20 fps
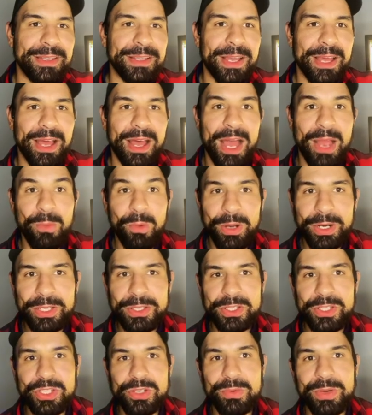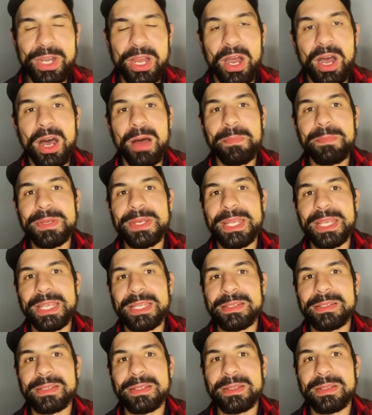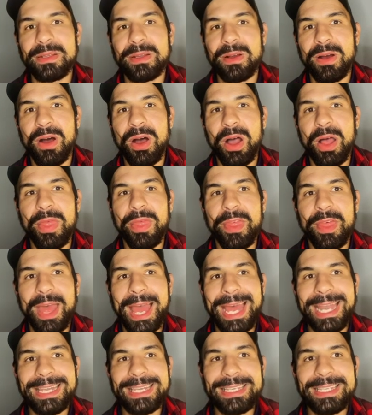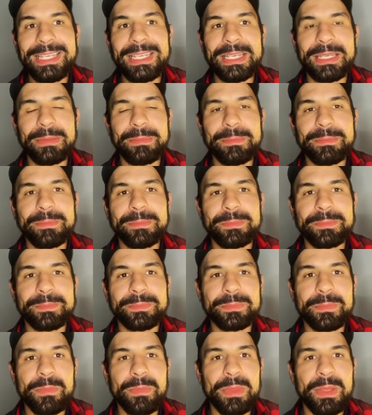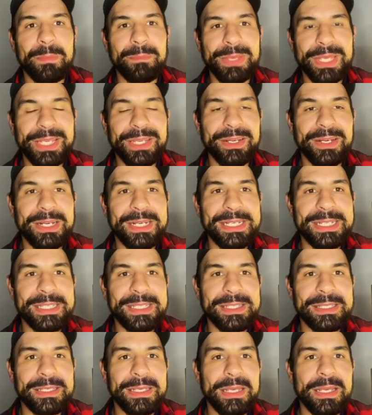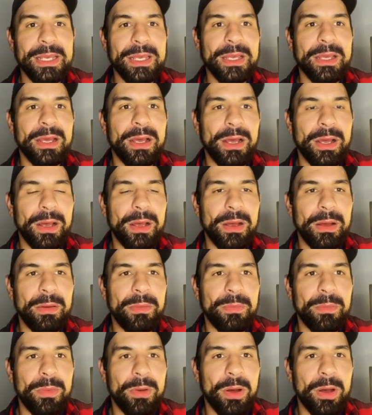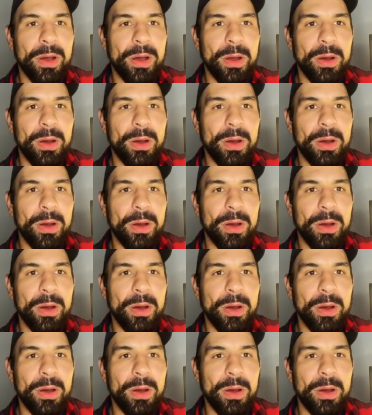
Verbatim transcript: uh, I wanted to do an update on that team because um,